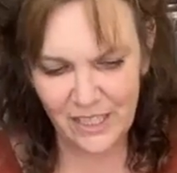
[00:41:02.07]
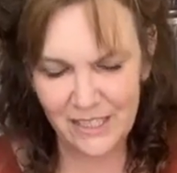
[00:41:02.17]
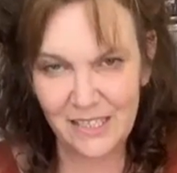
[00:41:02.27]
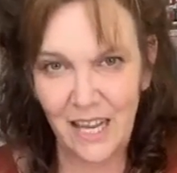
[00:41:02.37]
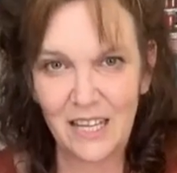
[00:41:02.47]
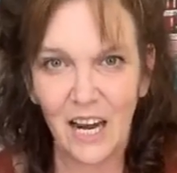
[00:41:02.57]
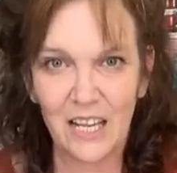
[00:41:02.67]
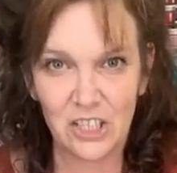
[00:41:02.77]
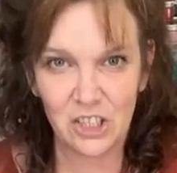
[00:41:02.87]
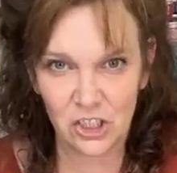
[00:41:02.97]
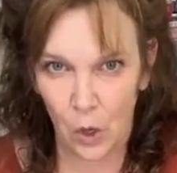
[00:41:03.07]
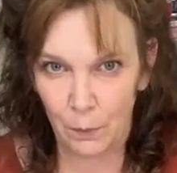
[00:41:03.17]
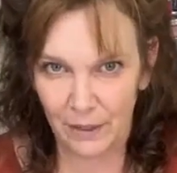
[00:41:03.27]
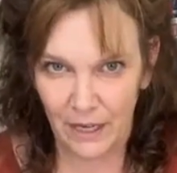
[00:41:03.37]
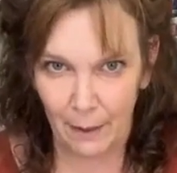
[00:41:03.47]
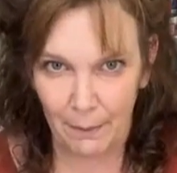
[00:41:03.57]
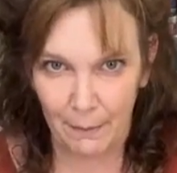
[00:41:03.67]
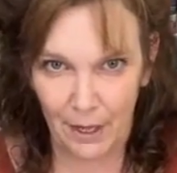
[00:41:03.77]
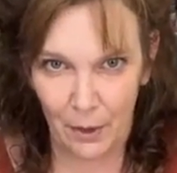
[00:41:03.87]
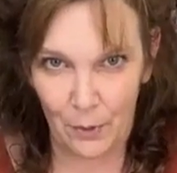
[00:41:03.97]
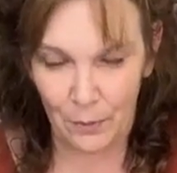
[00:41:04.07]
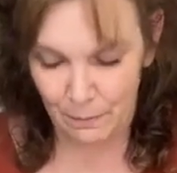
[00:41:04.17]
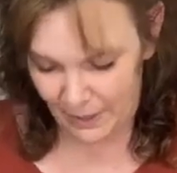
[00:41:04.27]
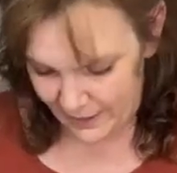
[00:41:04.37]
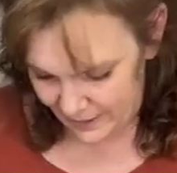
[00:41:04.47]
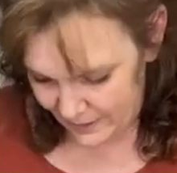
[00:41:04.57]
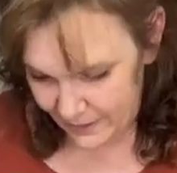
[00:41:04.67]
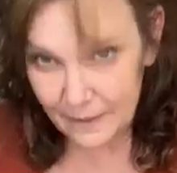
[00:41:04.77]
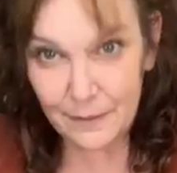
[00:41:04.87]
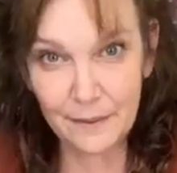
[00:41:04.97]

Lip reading: She did say that I could just open it up on my own, but